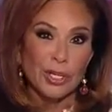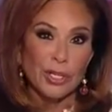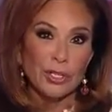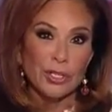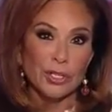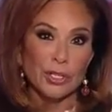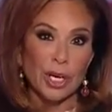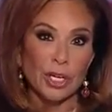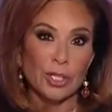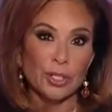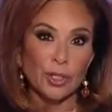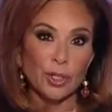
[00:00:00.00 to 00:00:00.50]

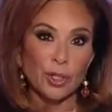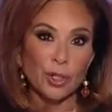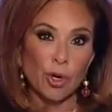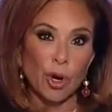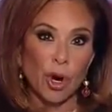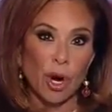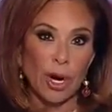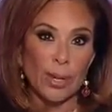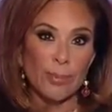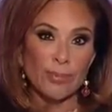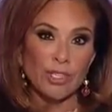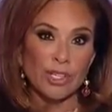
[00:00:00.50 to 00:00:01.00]
gun
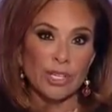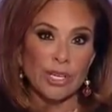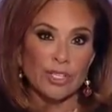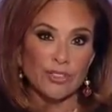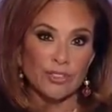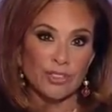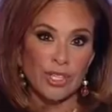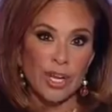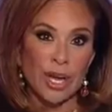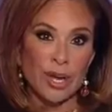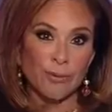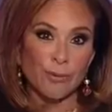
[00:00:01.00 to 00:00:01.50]
crimes
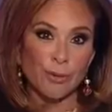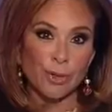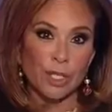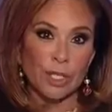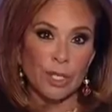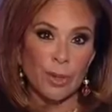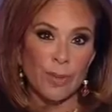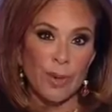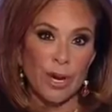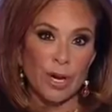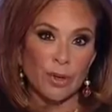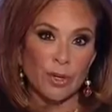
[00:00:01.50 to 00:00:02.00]
against
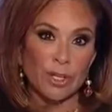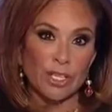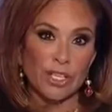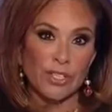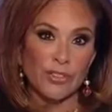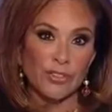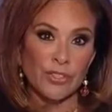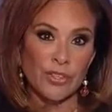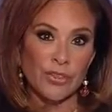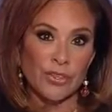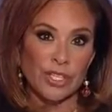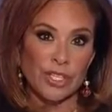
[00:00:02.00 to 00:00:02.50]
African
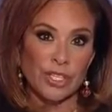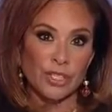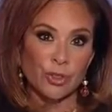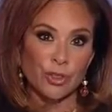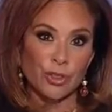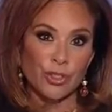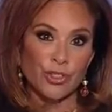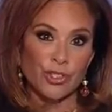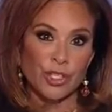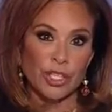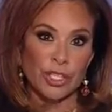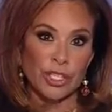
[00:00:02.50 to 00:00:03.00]
Americans in the inner
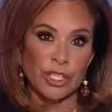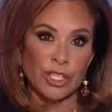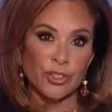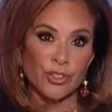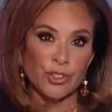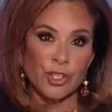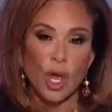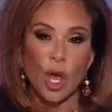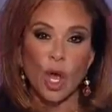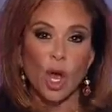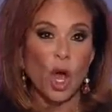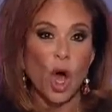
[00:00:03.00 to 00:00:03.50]

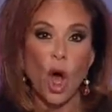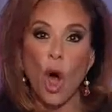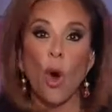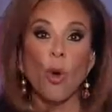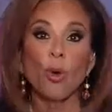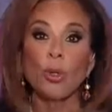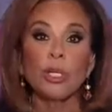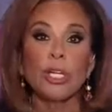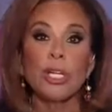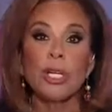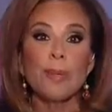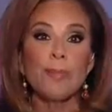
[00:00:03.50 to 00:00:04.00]
cities
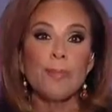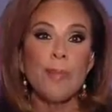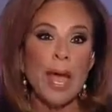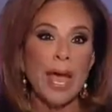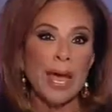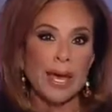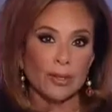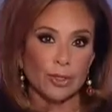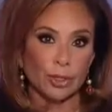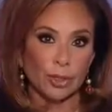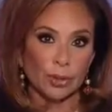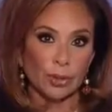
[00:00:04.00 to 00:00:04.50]
only
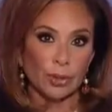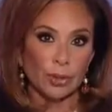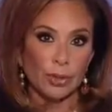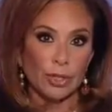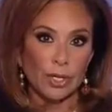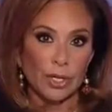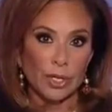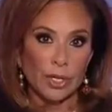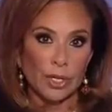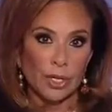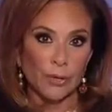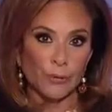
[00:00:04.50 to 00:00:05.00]
matter
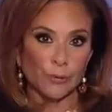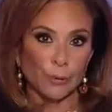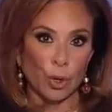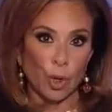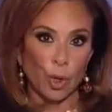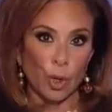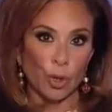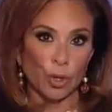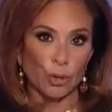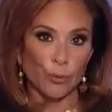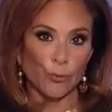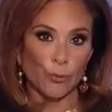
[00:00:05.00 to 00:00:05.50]
if
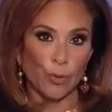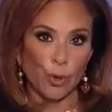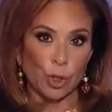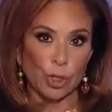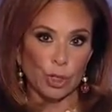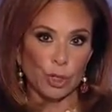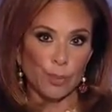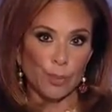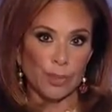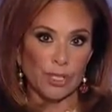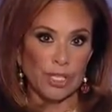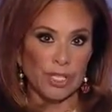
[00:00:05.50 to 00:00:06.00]
law
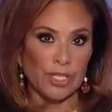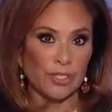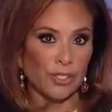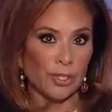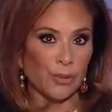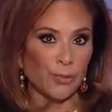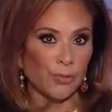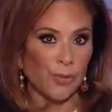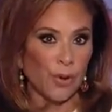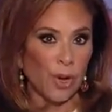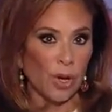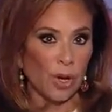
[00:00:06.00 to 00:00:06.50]
enforcement is
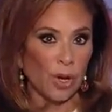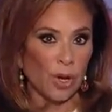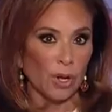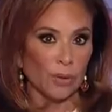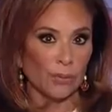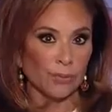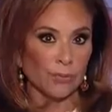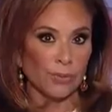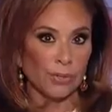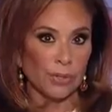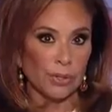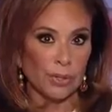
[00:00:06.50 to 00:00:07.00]

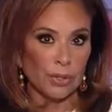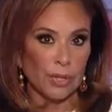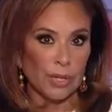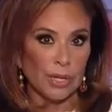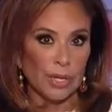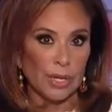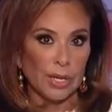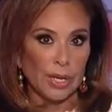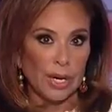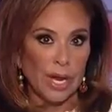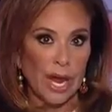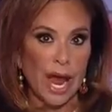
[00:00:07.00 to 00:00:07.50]
involved.
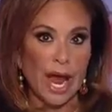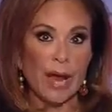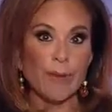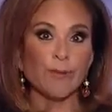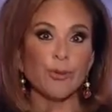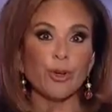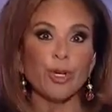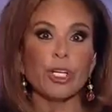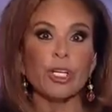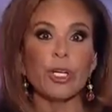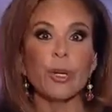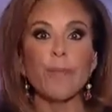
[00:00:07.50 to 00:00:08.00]

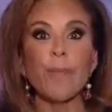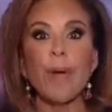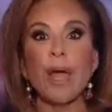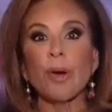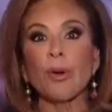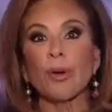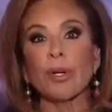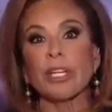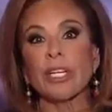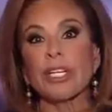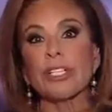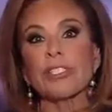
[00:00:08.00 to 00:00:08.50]
African
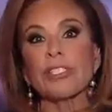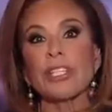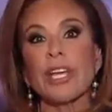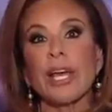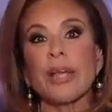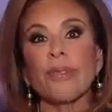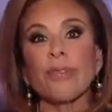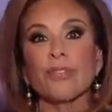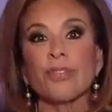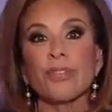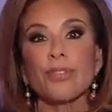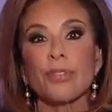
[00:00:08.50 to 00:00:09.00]
American
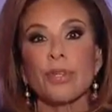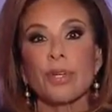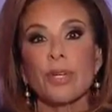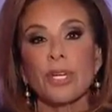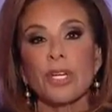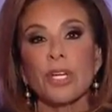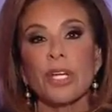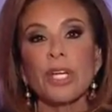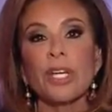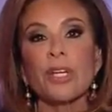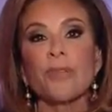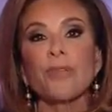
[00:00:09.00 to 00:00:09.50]
deaths,
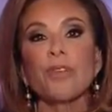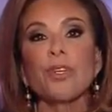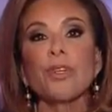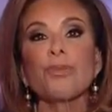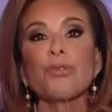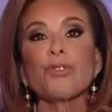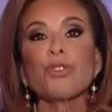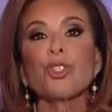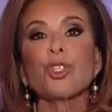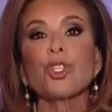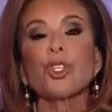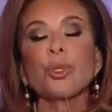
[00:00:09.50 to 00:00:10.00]
even
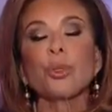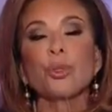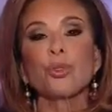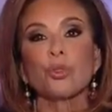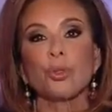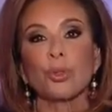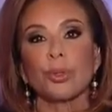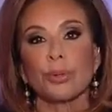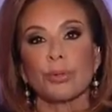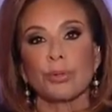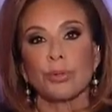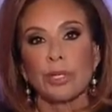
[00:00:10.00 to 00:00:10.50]
of
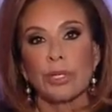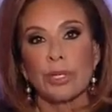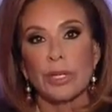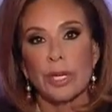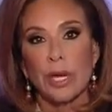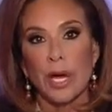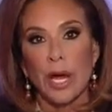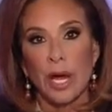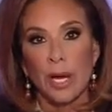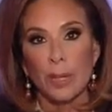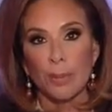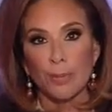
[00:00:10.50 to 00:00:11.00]
children
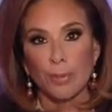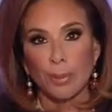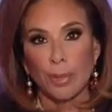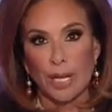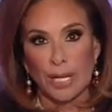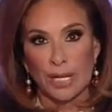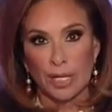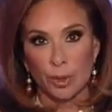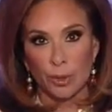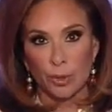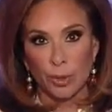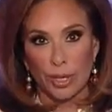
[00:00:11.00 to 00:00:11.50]
on
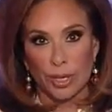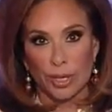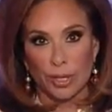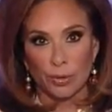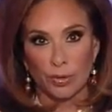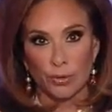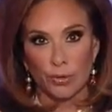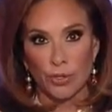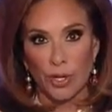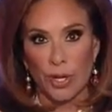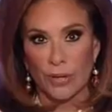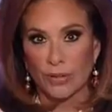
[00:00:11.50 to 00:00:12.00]

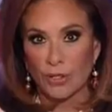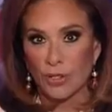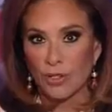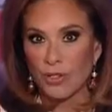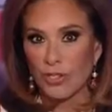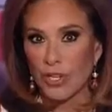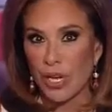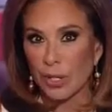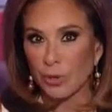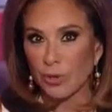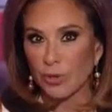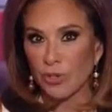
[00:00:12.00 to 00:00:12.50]
playgrounds on the
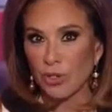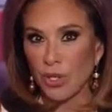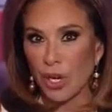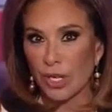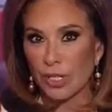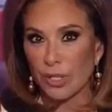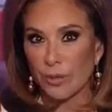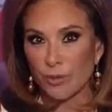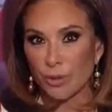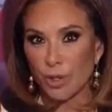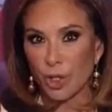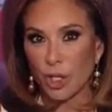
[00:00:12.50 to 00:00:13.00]
south
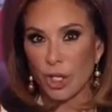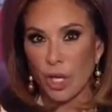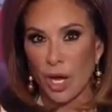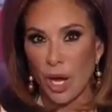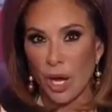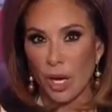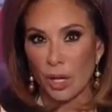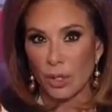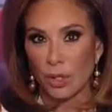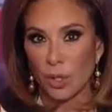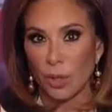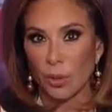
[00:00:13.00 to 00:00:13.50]
side of
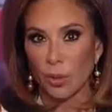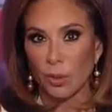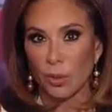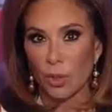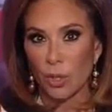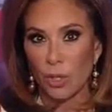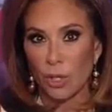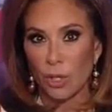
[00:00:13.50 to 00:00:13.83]
Chicago,